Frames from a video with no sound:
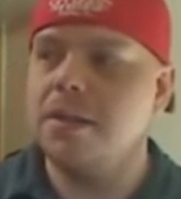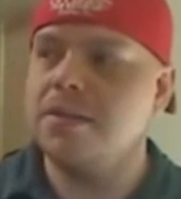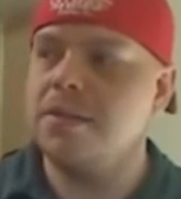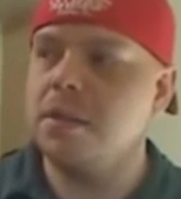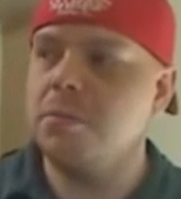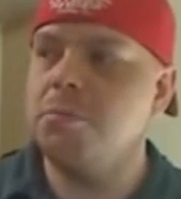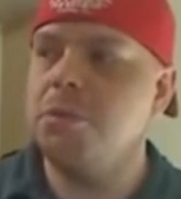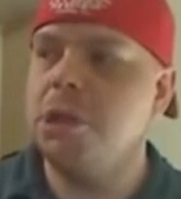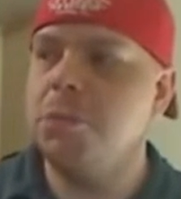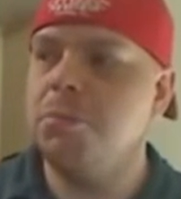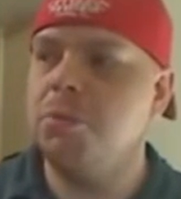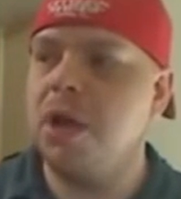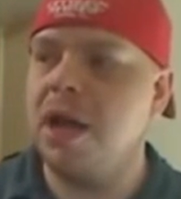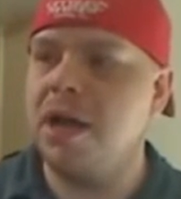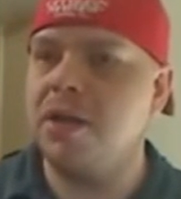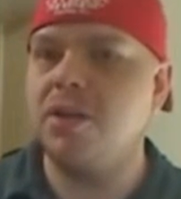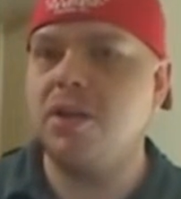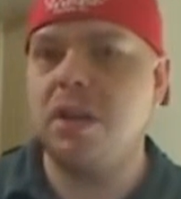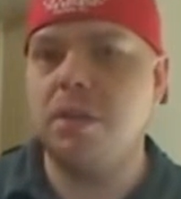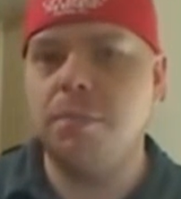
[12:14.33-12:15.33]
And some people
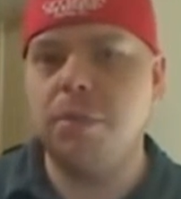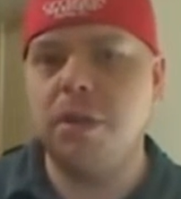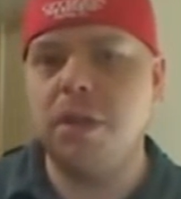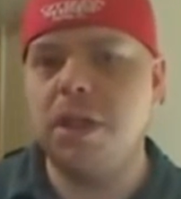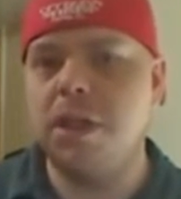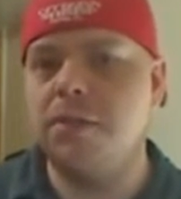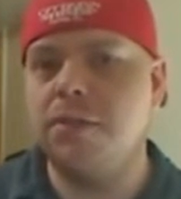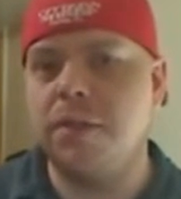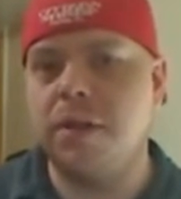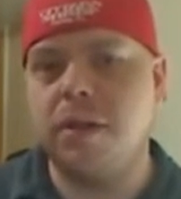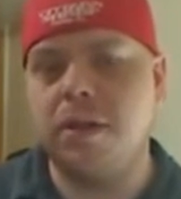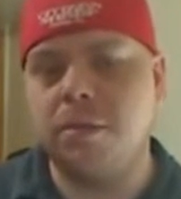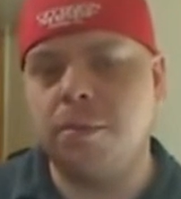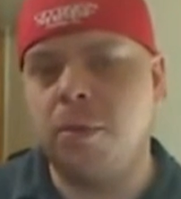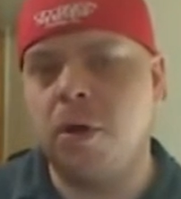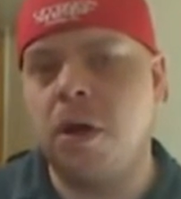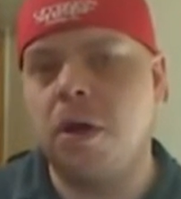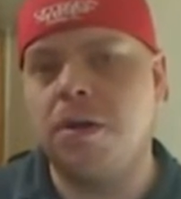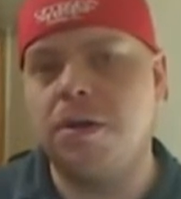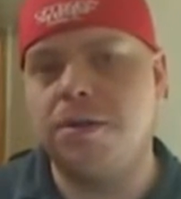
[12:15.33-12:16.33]
actually believe that a
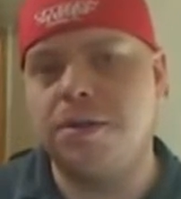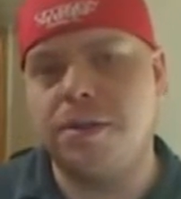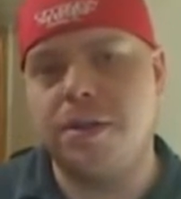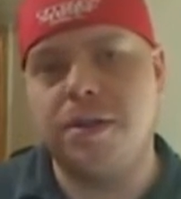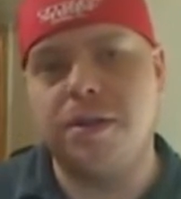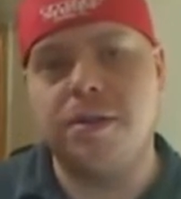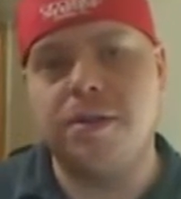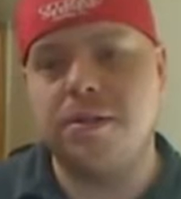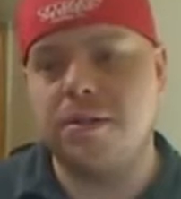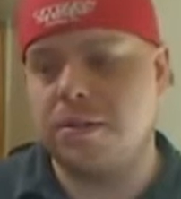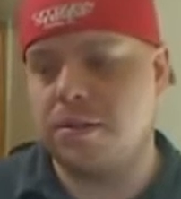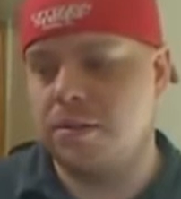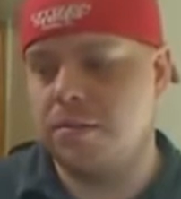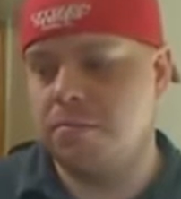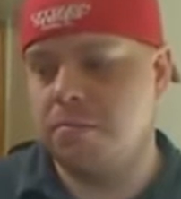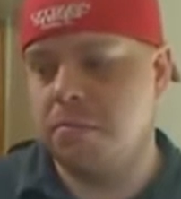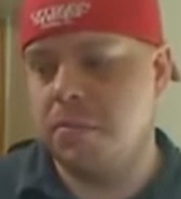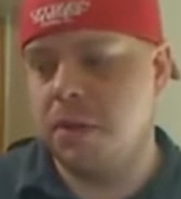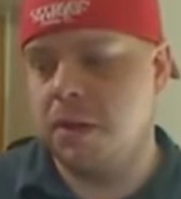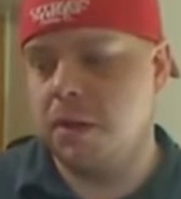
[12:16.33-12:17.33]
democracy is
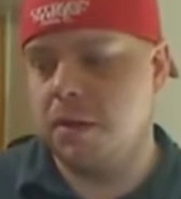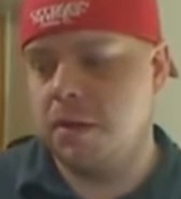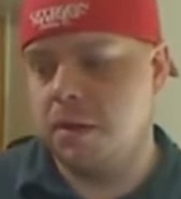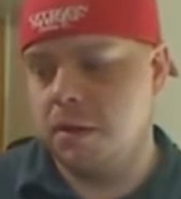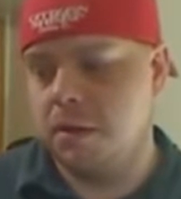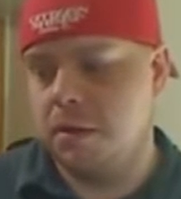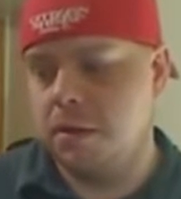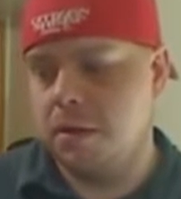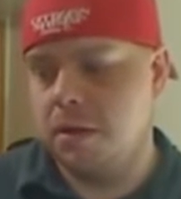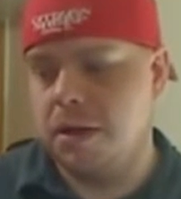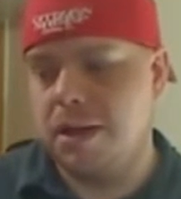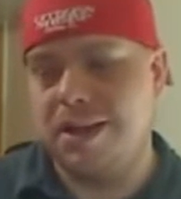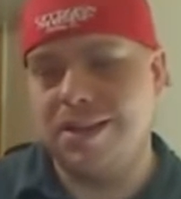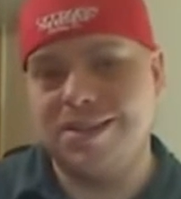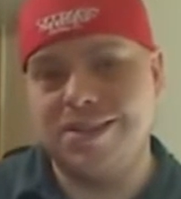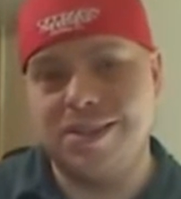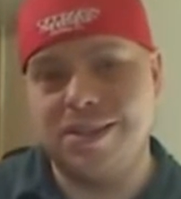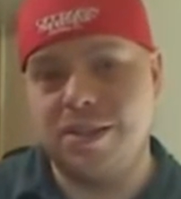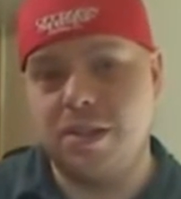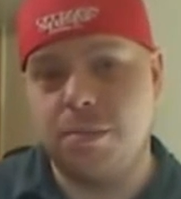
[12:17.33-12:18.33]

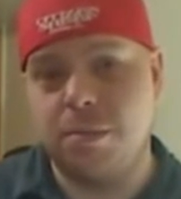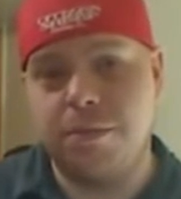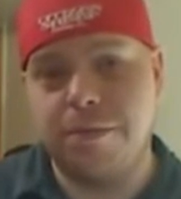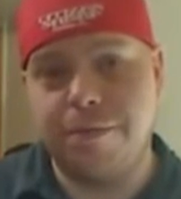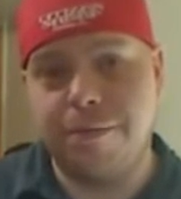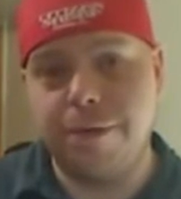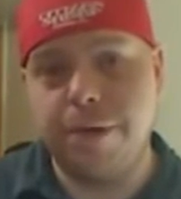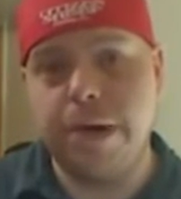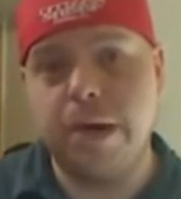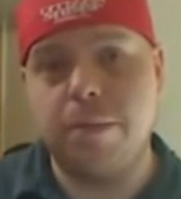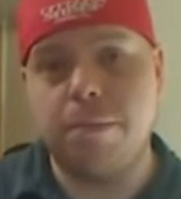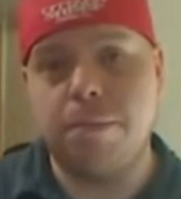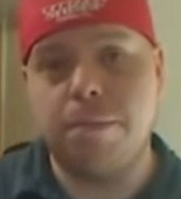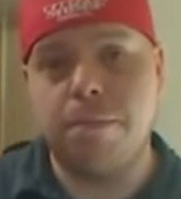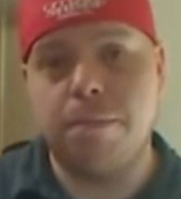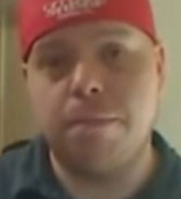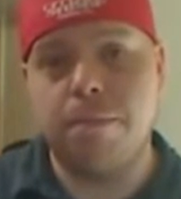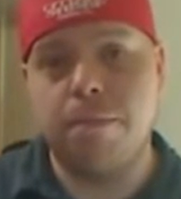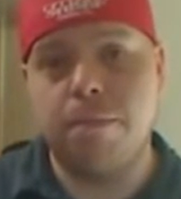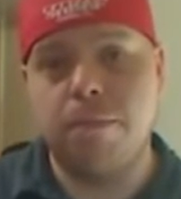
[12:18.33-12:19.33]
a system of freedom.
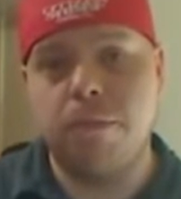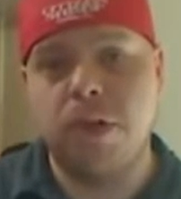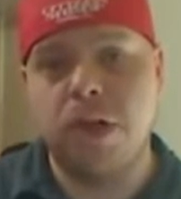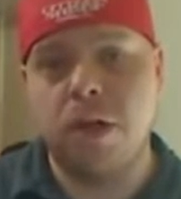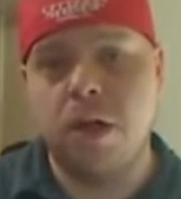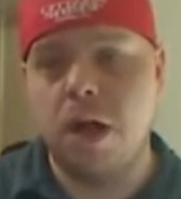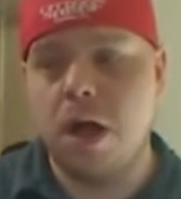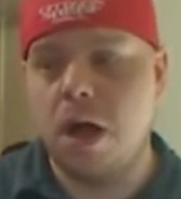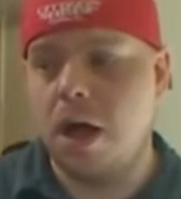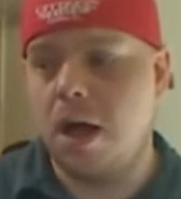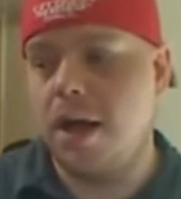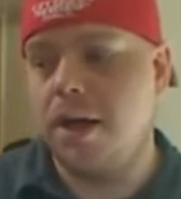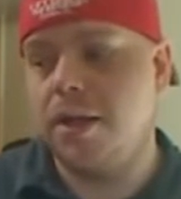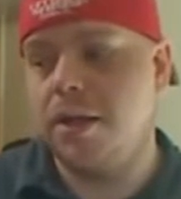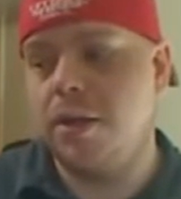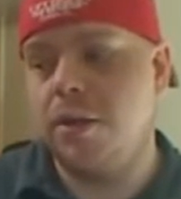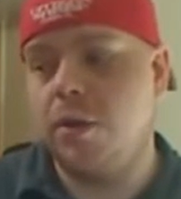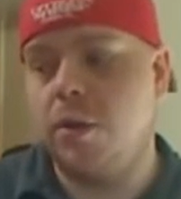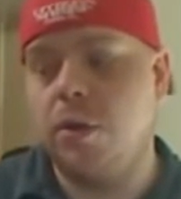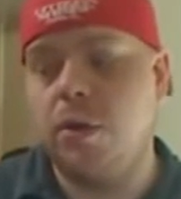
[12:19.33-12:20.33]
I
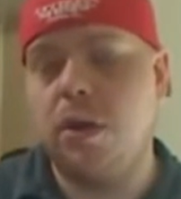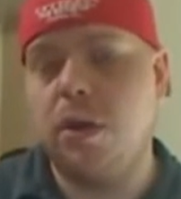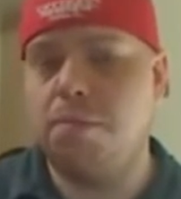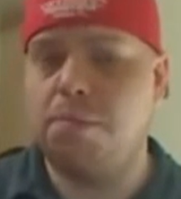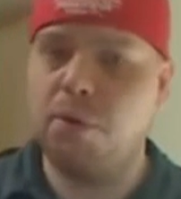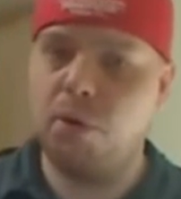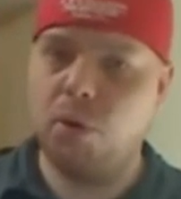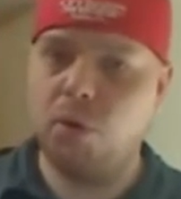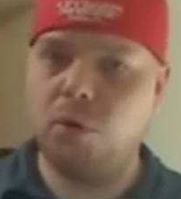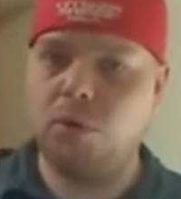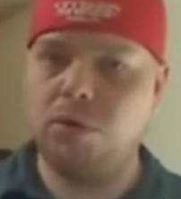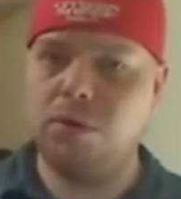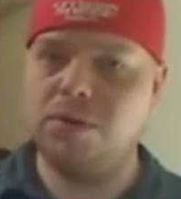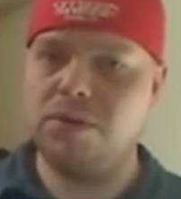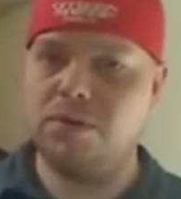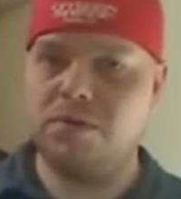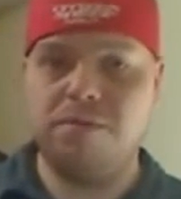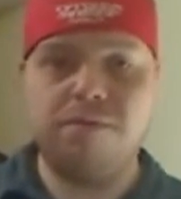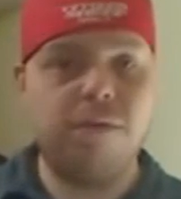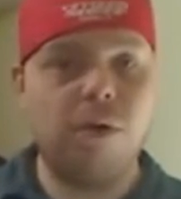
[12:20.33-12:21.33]
can go to the
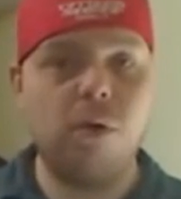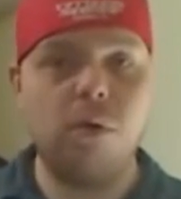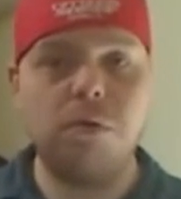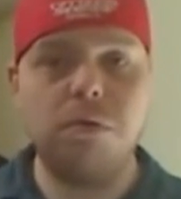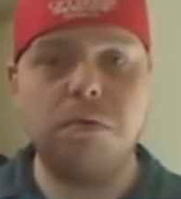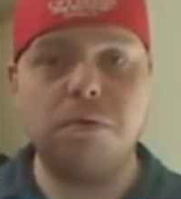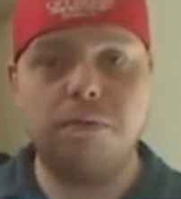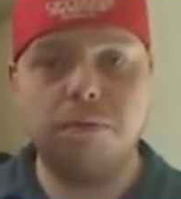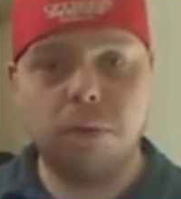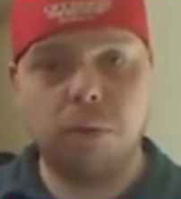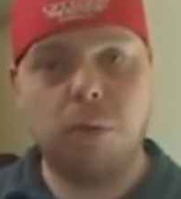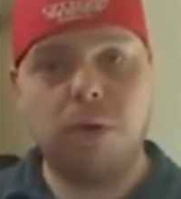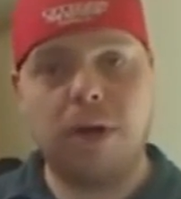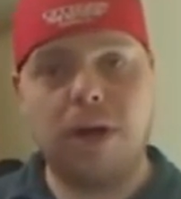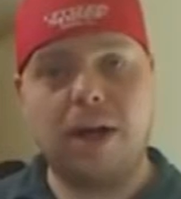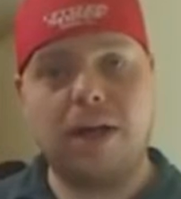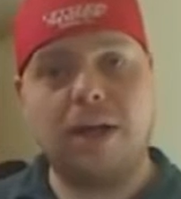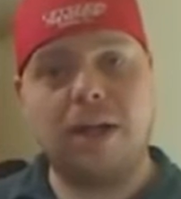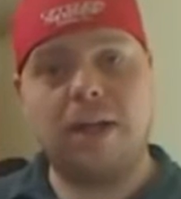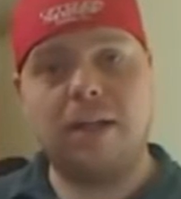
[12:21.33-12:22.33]
polls and vote for
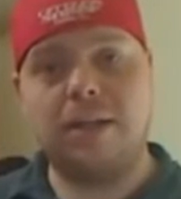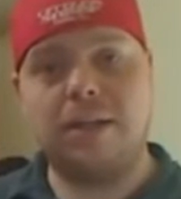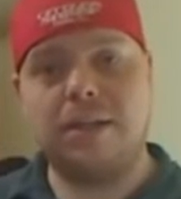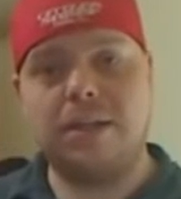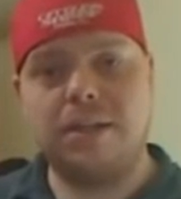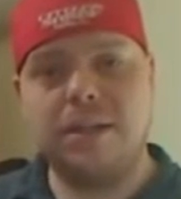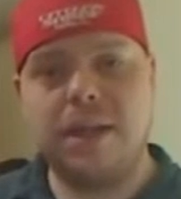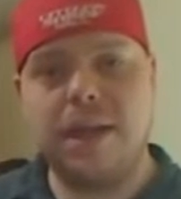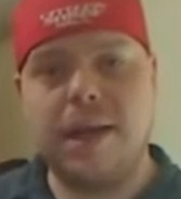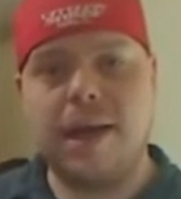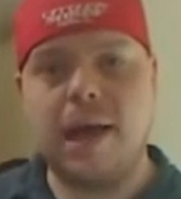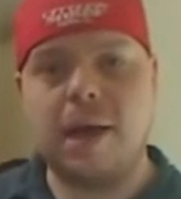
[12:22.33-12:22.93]
what I'd like to see